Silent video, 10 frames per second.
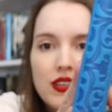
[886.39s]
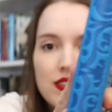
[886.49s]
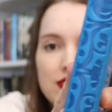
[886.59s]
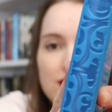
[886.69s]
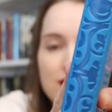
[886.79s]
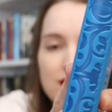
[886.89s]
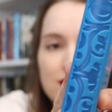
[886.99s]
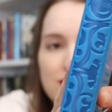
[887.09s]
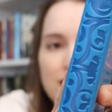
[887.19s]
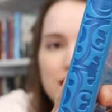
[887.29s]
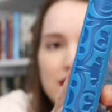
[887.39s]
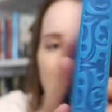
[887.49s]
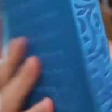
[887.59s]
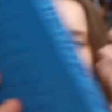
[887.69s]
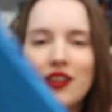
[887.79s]
like,
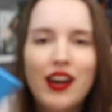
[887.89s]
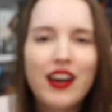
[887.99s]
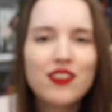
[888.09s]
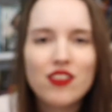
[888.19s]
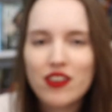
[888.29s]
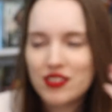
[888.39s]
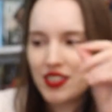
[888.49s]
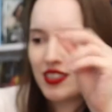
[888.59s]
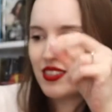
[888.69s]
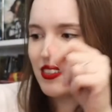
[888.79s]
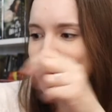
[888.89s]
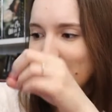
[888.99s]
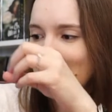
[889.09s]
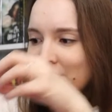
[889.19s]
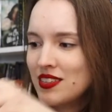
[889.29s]
I don't know how to say this, it's
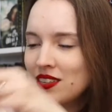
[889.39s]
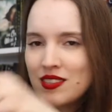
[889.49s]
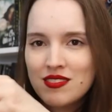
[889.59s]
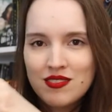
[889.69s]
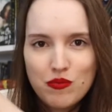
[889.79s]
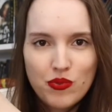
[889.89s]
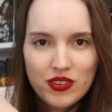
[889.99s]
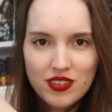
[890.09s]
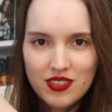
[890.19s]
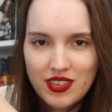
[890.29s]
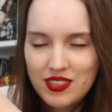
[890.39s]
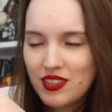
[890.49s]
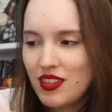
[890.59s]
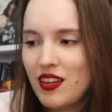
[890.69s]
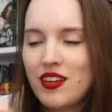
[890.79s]
like printed in the
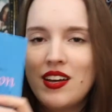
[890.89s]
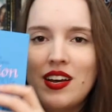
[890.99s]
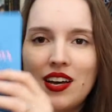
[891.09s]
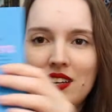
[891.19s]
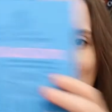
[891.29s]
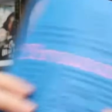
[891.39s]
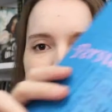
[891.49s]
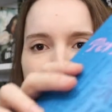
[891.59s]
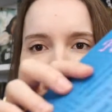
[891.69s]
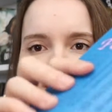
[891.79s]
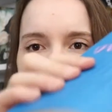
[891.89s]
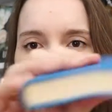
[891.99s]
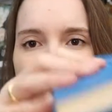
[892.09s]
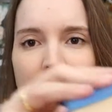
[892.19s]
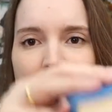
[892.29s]
thing, and it's like
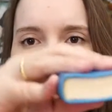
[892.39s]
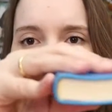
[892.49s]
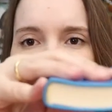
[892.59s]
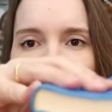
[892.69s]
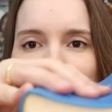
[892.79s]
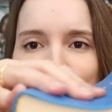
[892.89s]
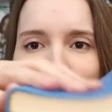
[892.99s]
they call it